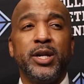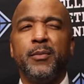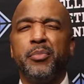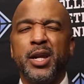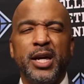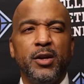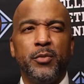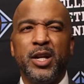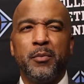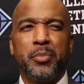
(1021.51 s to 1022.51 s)
We didn't play
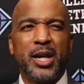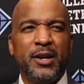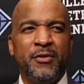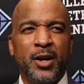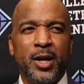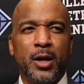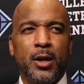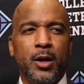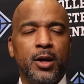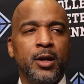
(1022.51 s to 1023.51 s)
very
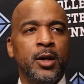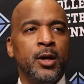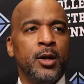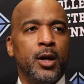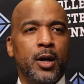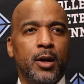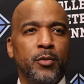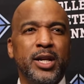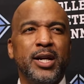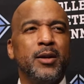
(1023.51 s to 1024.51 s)
hard.
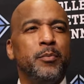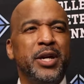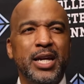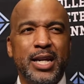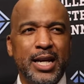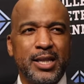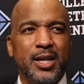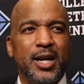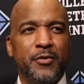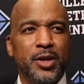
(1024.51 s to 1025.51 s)
We didn't compete at the
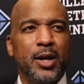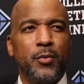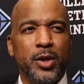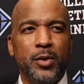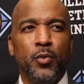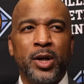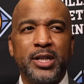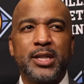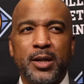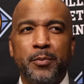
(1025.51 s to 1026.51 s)
level that we
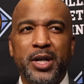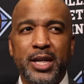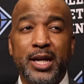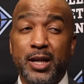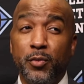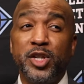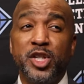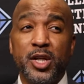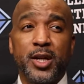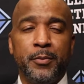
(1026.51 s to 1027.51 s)
wanted to compete at, that we
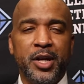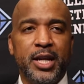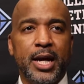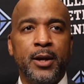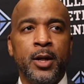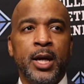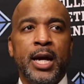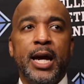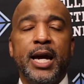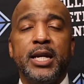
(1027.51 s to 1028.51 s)
should compete at.
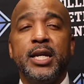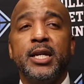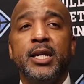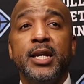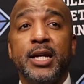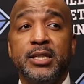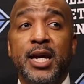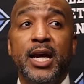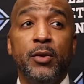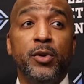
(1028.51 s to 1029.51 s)
And then the next
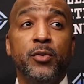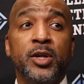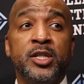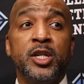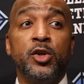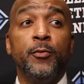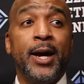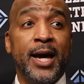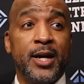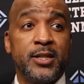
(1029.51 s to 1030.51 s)
day, we went to
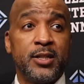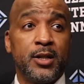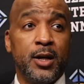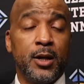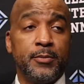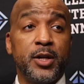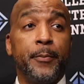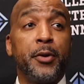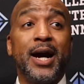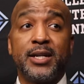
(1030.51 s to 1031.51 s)
UMass to
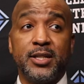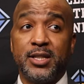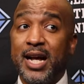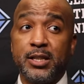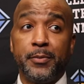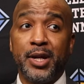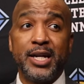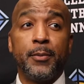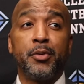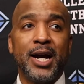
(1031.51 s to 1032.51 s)
practice, not to
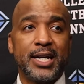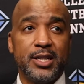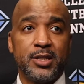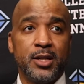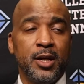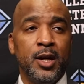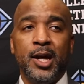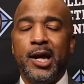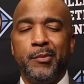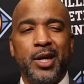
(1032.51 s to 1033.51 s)
play, to practice.
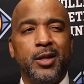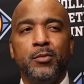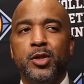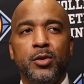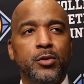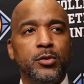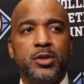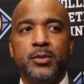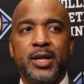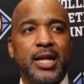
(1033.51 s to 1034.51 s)
And man, them
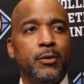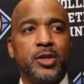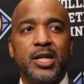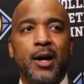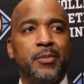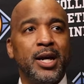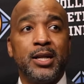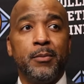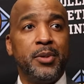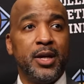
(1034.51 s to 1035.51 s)
dudes, man, they were chomping
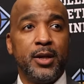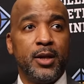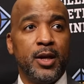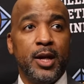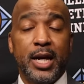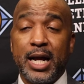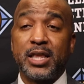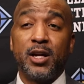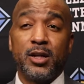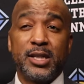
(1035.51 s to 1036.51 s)
at the bit. And
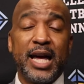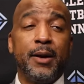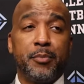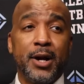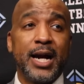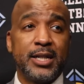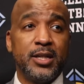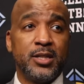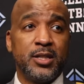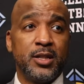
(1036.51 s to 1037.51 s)
I thought that
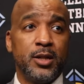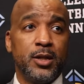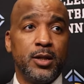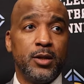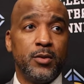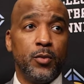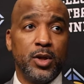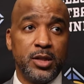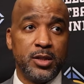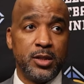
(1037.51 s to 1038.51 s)
practice
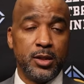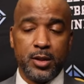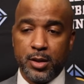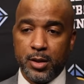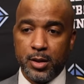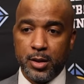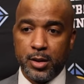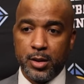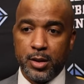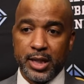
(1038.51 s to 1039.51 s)
was
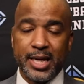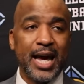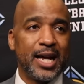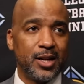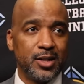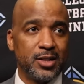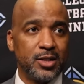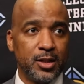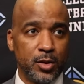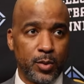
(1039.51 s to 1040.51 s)
the
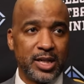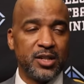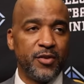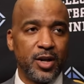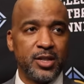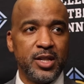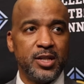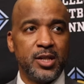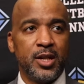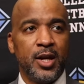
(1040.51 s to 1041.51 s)
catalyst to the rest of our
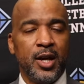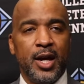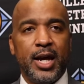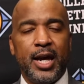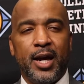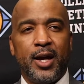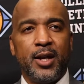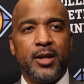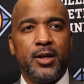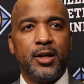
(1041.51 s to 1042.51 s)
season.
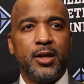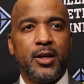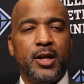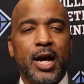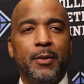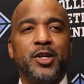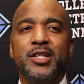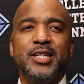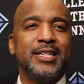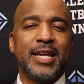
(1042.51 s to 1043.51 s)
And I'm going
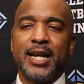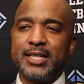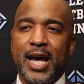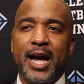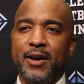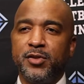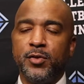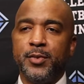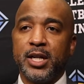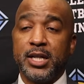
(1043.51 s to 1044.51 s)
to just say this, I have
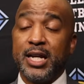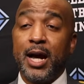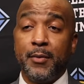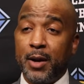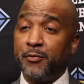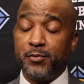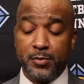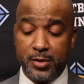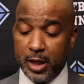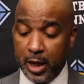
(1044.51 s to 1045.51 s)
to, because, and I'm
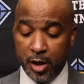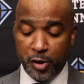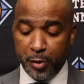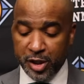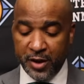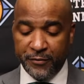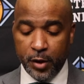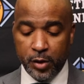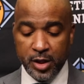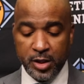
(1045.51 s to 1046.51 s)
100%
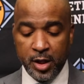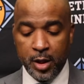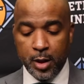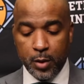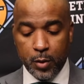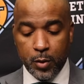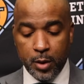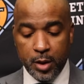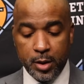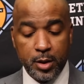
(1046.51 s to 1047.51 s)
focused
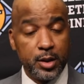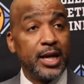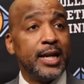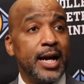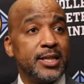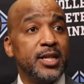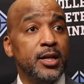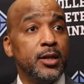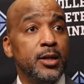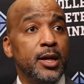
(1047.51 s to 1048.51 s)
on the
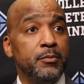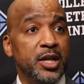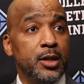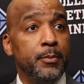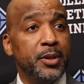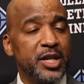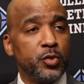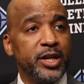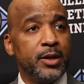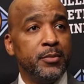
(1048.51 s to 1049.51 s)
NIT and being the
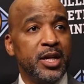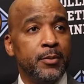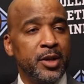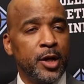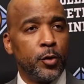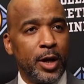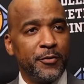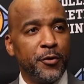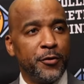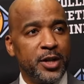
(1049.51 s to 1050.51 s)
best we can be and being
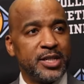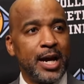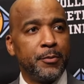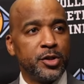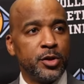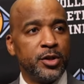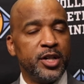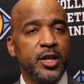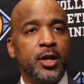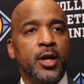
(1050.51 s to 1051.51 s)
grateful for this
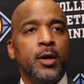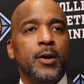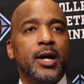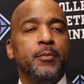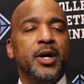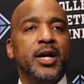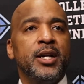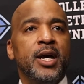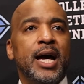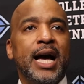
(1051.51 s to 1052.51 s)
opportunity, right?
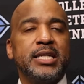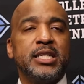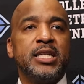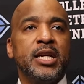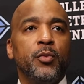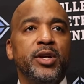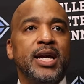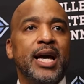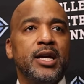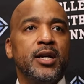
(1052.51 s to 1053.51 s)
But I just think we
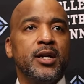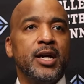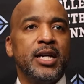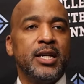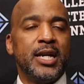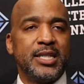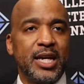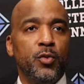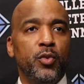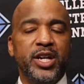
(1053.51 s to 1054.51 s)
got to, and I
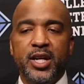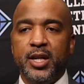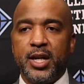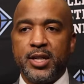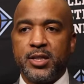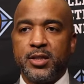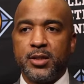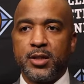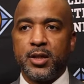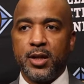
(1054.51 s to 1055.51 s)
say we as
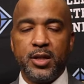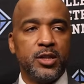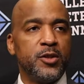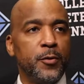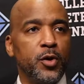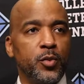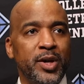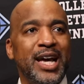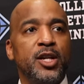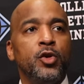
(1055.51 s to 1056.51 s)
collegiate sport,
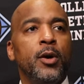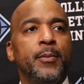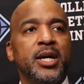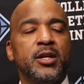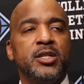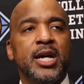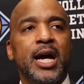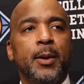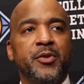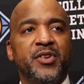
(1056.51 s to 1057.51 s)
we got to do a better
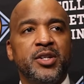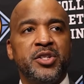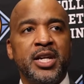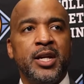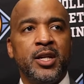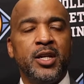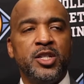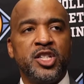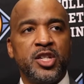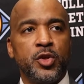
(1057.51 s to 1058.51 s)
job of understanding
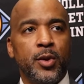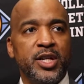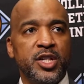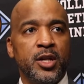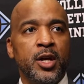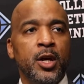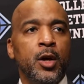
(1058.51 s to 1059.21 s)
each situation.